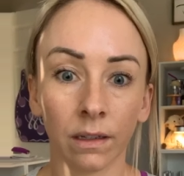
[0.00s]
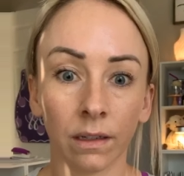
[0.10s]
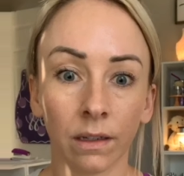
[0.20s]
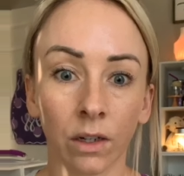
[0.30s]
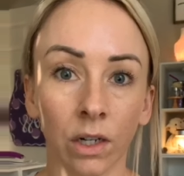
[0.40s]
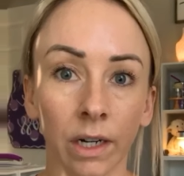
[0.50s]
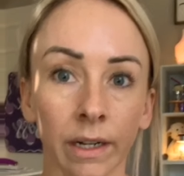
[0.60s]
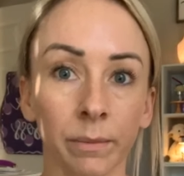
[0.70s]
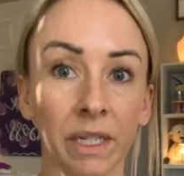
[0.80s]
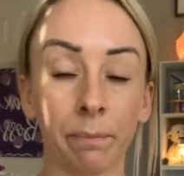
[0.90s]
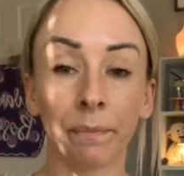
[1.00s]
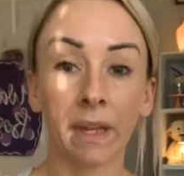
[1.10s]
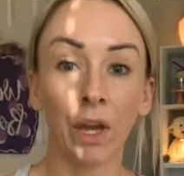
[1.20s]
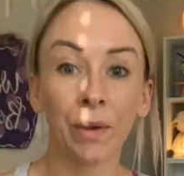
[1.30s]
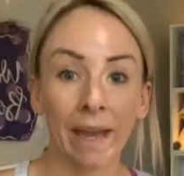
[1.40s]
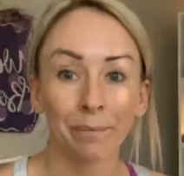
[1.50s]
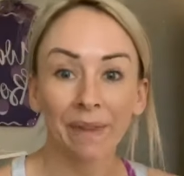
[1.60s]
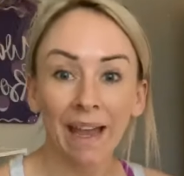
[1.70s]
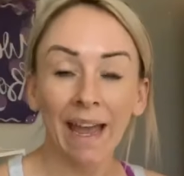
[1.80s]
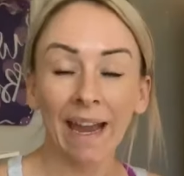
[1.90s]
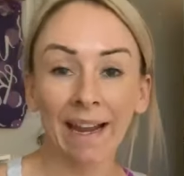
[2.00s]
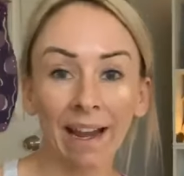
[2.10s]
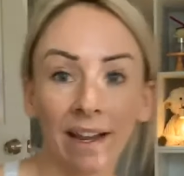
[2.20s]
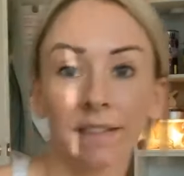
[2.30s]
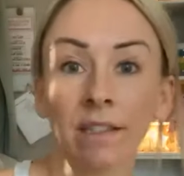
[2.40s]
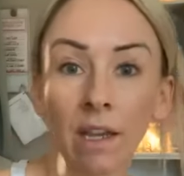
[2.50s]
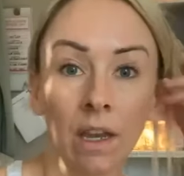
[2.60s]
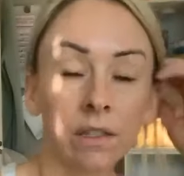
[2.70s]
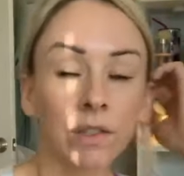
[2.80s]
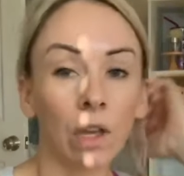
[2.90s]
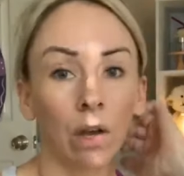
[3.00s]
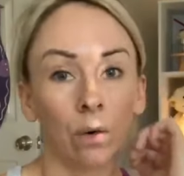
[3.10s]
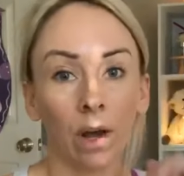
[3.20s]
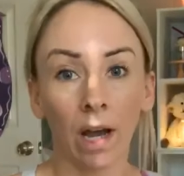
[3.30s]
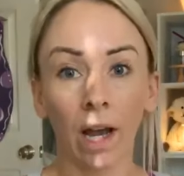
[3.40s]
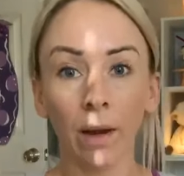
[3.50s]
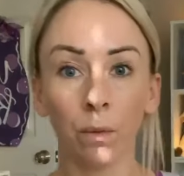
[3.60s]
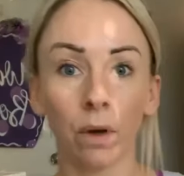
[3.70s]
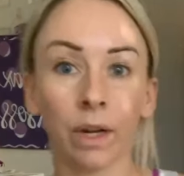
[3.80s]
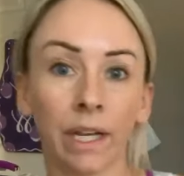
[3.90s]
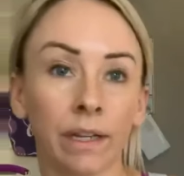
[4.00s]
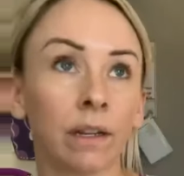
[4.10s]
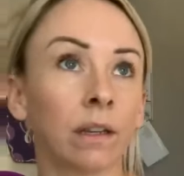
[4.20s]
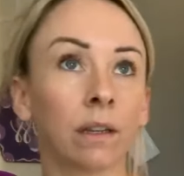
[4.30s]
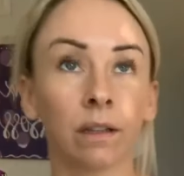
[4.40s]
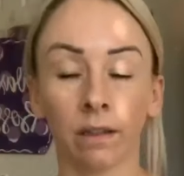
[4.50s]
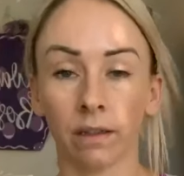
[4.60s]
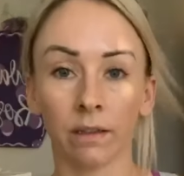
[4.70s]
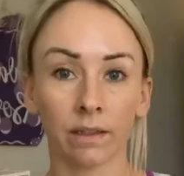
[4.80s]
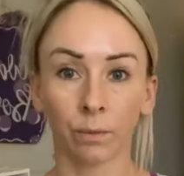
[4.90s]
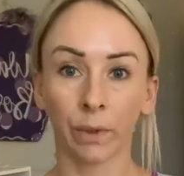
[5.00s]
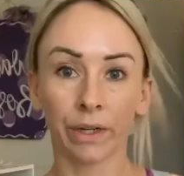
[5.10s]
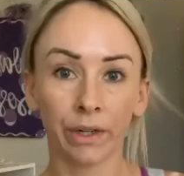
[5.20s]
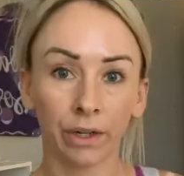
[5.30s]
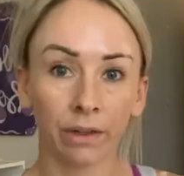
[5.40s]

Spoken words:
All right, I'm done. Okay. Hey guys. So I wanted, and that weird